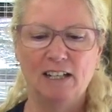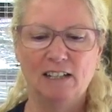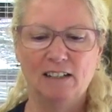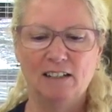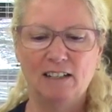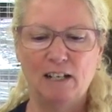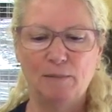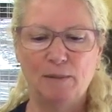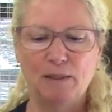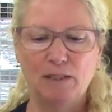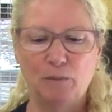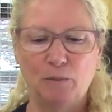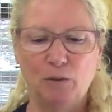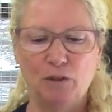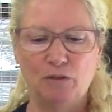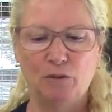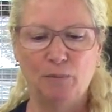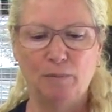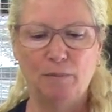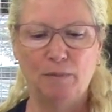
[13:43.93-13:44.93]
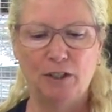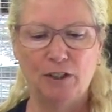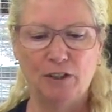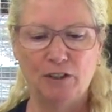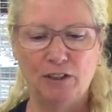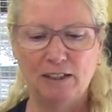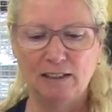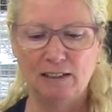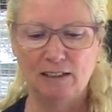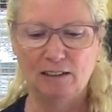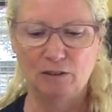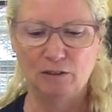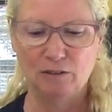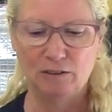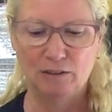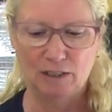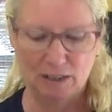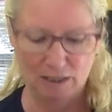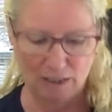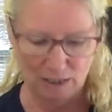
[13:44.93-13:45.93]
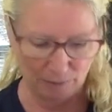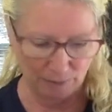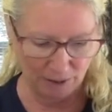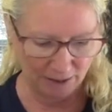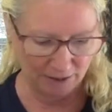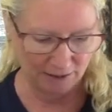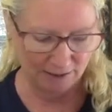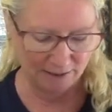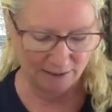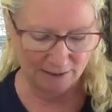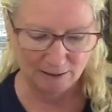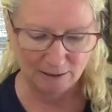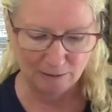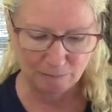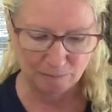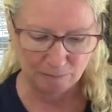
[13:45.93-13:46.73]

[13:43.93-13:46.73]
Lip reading: Look how that makes a beautiful mirrory little... appearance.